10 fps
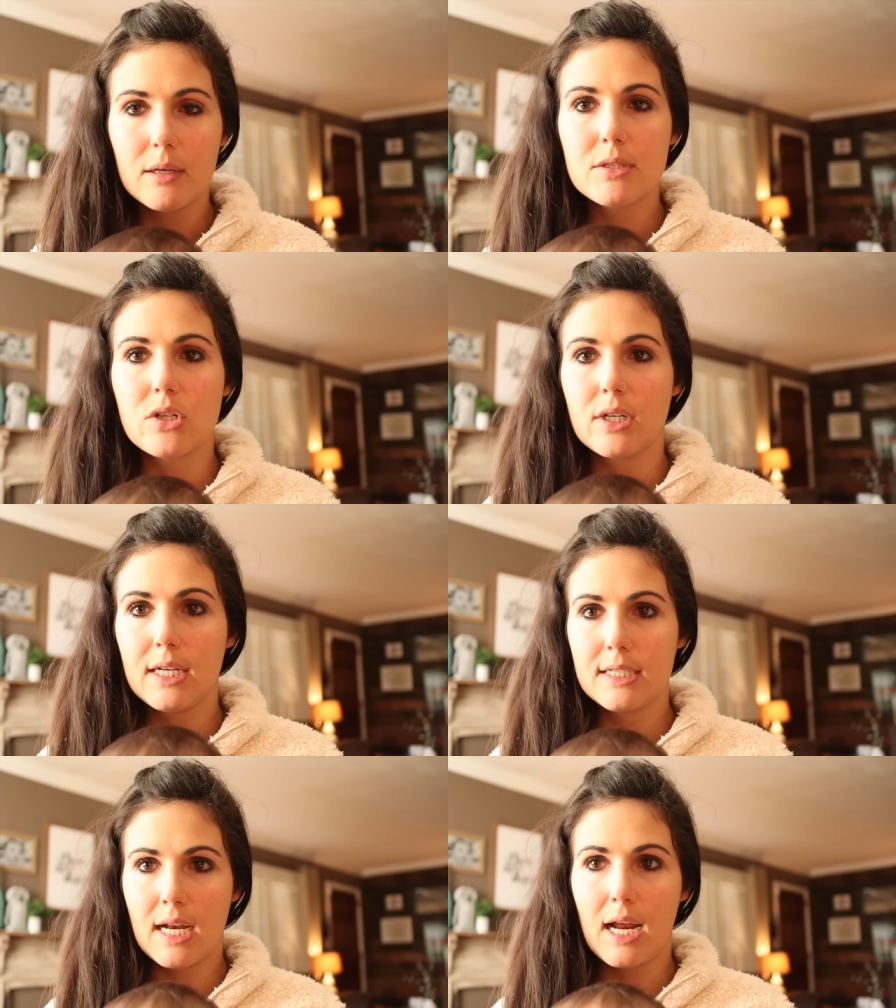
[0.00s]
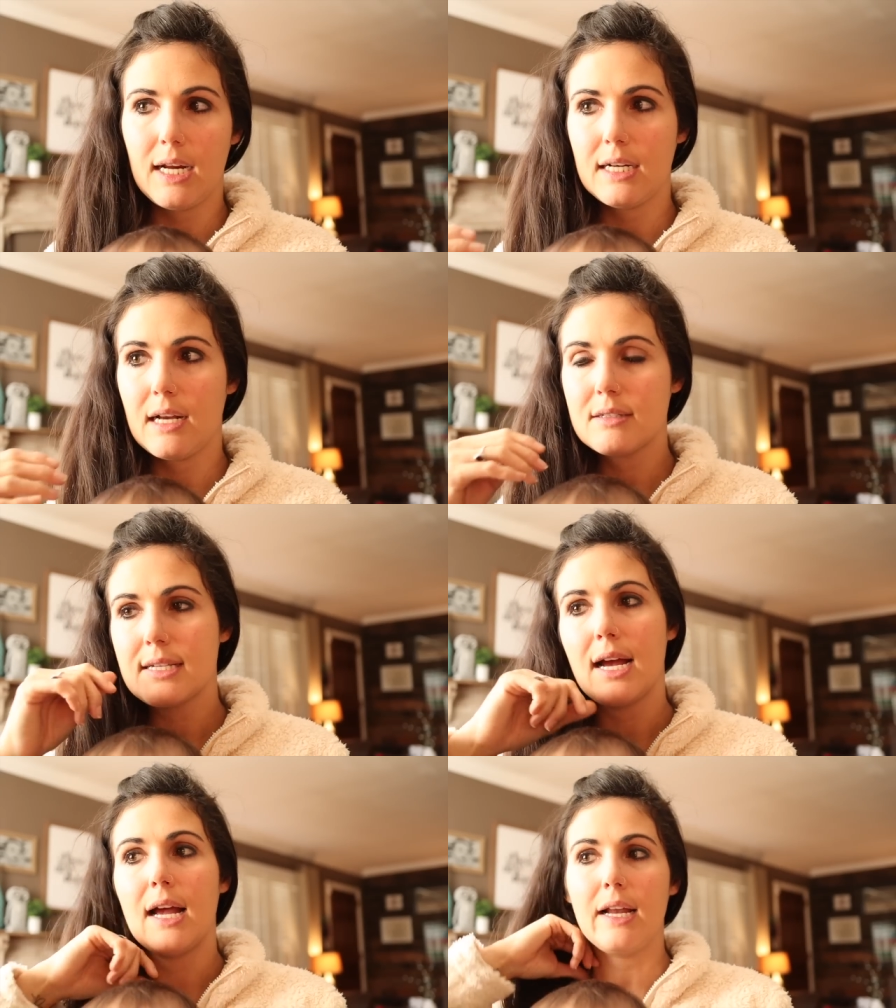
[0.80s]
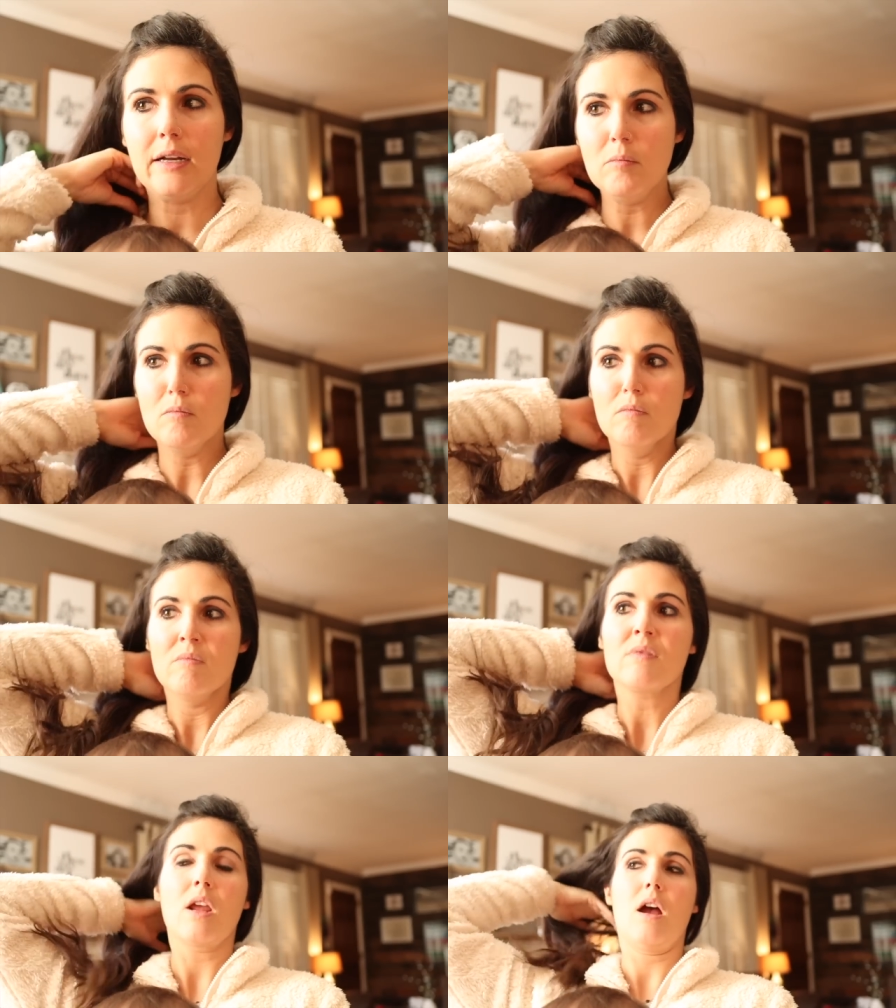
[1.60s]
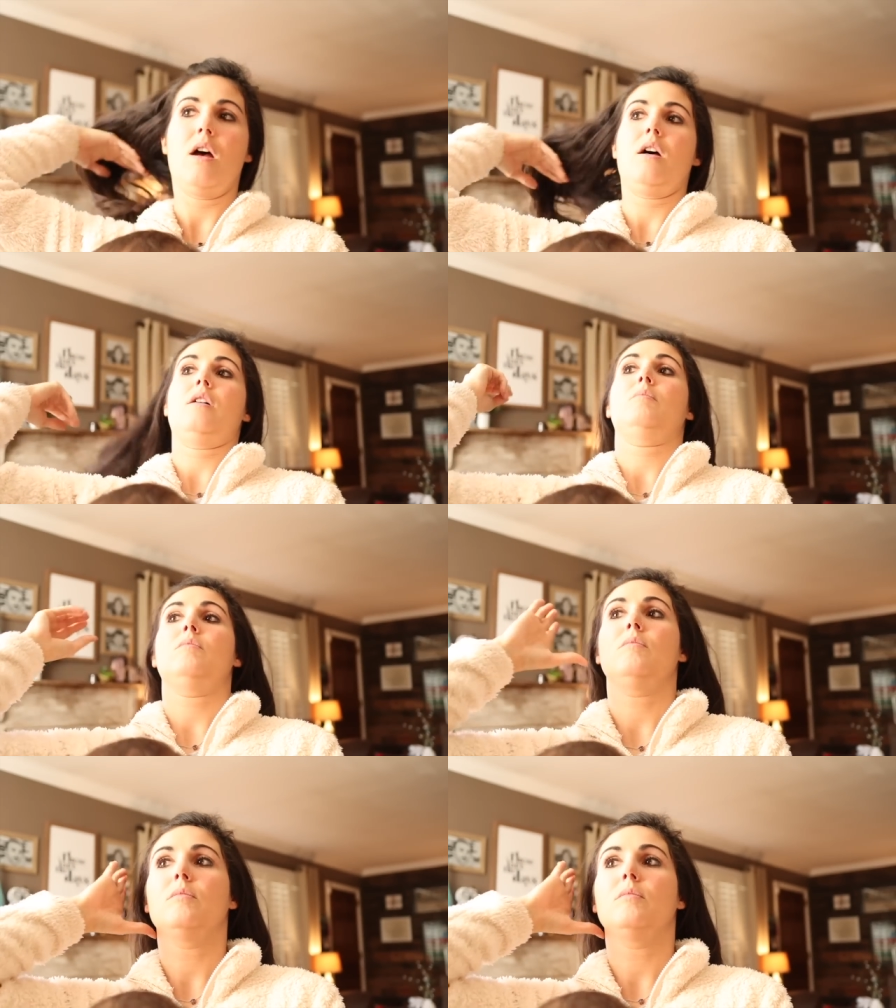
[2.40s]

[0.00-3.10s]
It was starting to get night outside.